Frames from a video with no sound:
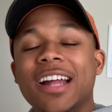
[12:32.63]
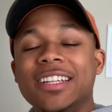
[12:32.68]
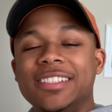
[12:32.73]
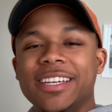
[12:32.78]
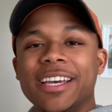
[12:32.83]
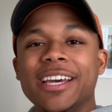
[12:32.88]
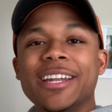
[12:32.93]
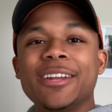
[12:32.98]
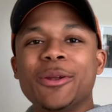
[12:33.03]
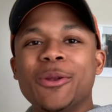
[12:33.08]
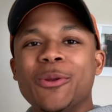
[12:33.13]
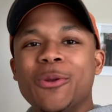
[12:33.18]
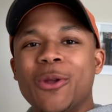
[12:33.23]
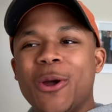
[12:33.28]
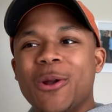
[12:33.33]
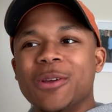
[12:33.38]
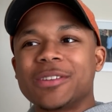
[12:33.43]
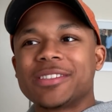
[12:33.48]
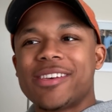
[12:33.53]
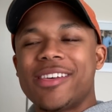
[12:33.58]
did
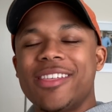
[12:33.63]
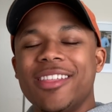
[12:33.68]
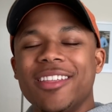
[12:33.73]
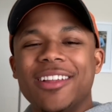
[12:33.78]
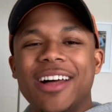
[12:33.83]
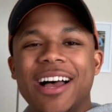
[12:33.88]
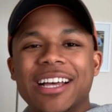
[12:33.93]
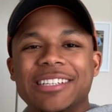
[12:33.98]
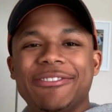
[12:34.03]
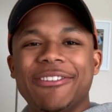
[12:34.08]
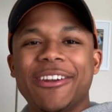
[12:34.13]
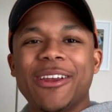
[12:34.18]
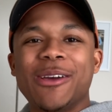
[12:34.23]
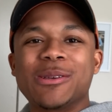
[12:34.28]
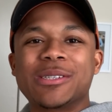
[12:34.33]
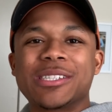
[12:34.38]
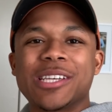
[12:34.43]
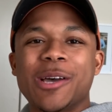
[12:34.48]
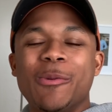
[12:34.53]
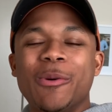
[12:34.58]
notice in the last video
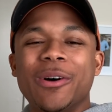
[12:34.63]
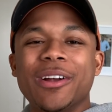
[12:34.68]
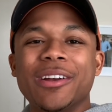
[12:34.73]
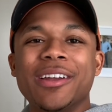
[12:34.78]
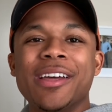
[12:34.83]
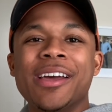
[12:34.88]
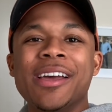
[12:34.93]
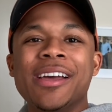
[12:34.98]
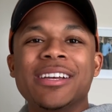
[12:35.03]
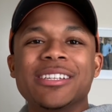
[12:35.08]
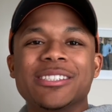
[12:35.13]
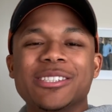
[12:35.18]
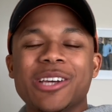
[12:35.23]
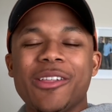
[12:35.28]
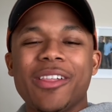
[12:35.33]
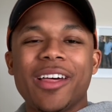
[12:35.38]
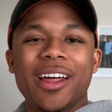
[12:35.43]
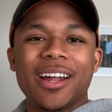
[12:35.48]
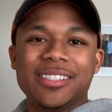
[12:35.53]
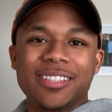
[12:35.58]
someone saw
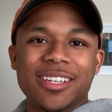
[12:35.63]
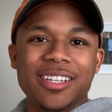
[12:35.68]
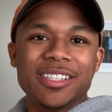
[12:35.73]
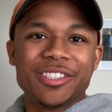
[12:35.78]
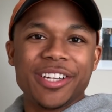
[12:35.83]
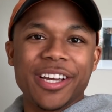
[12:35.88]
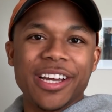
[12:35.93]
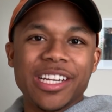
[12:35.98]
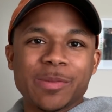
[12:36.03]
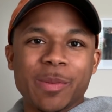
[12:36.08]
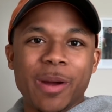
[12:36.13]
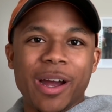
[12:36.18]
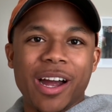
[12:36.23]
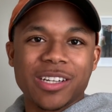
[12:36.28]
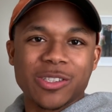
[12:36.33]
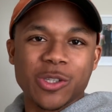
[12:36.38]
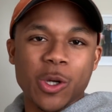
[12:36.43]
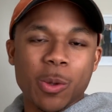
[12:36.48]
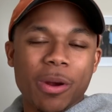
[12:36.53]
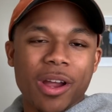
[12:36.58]
that I didn't change my
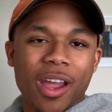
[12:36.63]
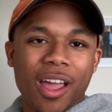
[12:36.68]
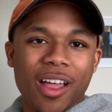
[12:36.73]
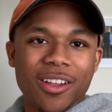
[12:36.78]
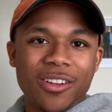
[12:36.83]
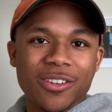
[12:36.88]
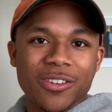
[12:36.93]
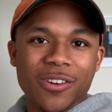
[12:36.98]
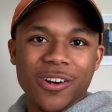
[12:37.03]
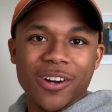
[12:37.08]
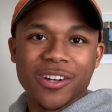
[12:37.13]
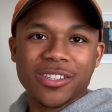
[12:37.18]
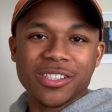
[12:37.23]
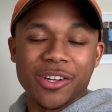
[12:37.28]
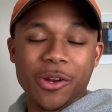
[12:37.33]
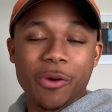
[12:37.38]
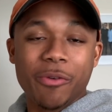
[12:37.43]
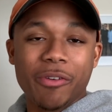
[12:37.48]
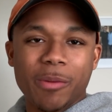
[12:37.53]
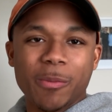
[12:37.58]
October calendar to
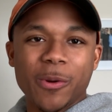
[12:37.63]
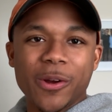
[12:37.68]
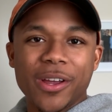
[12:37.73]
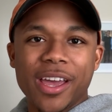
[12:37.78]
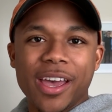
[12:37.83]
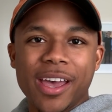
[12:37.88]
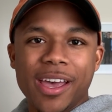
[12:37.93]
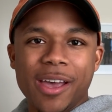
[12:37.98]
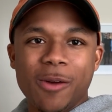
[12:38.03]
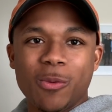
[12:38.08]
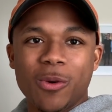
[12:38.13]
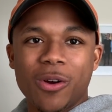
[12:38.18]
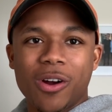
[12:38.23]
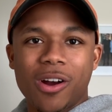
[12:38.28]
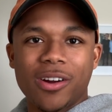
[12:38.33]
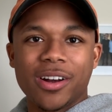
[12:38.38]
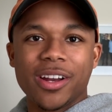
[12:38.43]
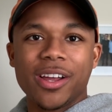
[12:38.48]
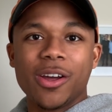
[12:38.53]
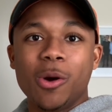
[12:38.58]
November yet, and we're
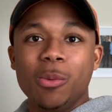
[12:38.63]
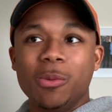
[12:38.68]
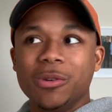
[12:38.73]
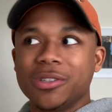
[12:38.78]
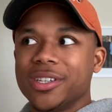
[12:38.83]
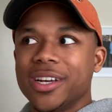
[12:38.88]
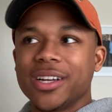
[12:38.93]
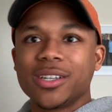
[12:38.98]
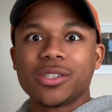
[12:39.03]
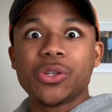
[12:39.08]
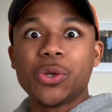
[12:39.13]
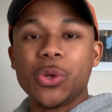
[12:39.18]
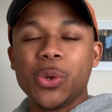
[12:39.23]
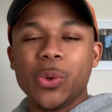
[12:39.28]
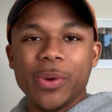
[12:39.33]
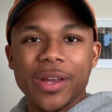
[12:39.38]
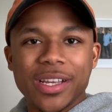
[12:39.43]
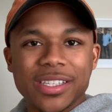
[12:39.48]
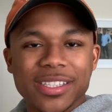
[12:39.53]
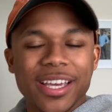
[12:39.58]
already almost like 2
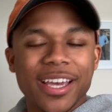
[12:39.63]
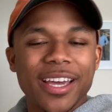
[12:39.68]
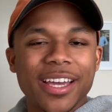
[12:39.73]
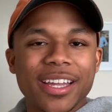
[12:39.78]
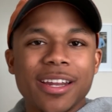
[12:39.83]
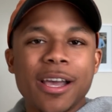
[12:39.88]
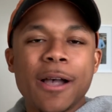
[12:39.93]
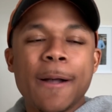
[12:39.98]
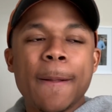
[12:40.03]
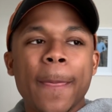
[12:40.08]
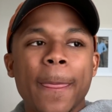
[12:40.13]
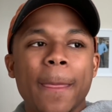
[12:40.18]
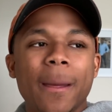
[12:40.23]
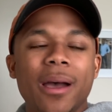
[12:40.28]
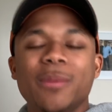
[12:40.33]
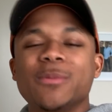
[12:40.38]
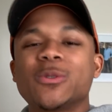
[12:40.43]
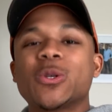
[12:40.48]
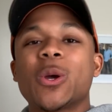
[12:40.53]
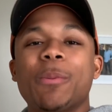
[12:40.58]
weeks in,
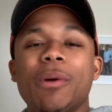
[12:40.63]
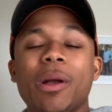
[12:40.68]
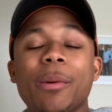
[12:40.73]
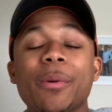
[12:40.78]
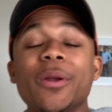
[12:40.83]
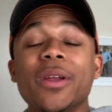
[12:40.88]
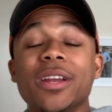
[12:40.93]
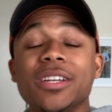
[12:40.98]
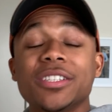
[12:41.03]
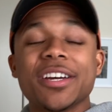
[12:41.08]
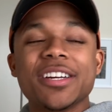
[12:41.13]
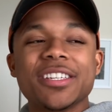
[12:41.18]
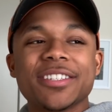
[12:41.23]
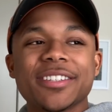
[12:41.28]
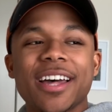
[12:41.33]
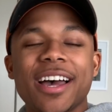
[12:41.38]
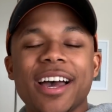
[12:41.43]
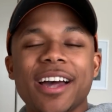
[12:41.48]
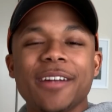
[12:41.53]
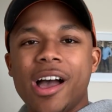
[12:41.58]
so I probably need to change
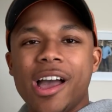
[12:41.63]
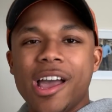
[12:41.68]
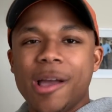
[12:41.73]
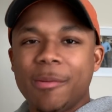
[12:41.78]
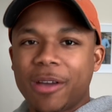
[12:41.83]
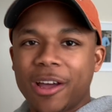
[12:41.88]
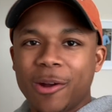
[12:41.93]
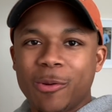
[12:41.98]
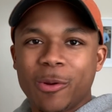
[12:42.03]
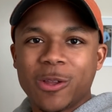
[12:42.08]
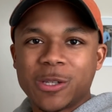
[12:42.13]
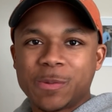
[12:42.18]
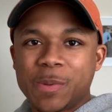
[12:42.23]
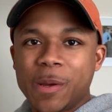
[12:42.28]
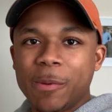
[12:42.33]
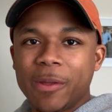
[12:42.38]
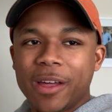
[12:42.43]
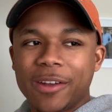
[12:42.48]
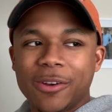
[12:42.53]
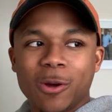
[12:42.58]
that. I am kind of one of those
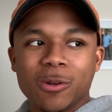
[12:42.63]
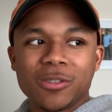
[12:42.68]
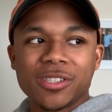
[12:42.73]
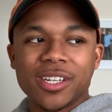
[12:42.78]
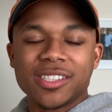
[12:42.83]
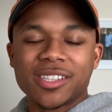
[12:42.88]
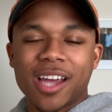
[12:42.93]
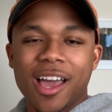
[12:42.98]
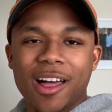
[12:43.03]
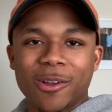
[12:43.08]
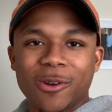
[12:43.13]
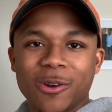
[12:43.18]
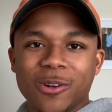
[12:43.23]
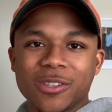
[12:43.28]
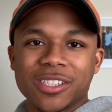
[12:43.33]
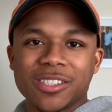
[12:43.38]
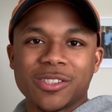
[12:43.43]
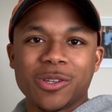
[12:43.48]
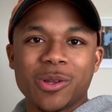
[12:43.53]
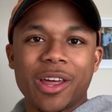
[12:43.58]
people that don't change calendars
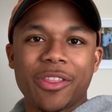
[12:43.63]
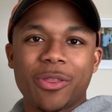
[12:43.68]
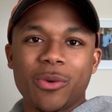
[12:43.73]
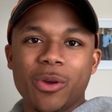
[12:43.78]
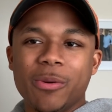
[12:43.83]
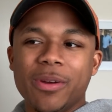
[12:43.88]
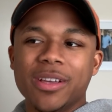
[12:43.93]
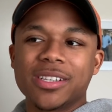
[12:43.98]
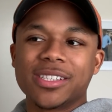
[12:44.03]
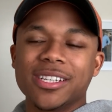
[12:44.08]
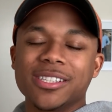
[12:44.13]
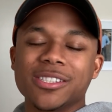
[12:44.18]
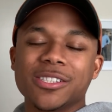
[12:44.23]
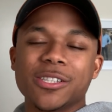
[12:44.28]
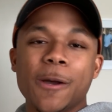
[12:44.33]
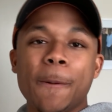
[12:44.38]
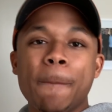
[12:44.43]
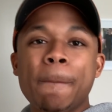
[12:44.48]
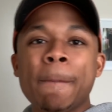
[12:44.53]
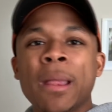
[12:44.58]
until like 3 weeks in,
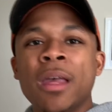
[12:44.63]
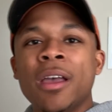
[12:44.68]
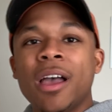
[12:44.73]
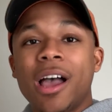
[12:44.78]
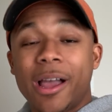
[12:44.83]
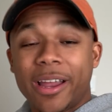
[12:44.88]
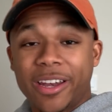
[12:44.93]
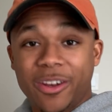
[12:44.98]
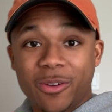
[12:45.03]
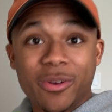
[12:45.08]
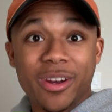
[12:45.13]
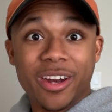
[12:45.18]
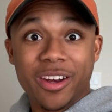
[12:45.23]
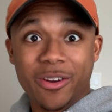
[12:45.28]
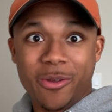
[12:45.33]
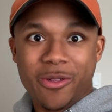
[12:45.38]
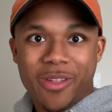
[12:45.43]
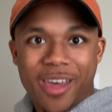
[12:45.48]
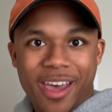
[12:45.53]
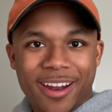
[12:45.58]
so I do need to
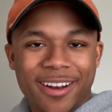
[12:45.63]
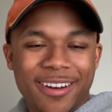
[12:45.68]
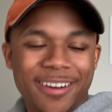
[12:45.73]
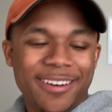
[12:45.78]
do that.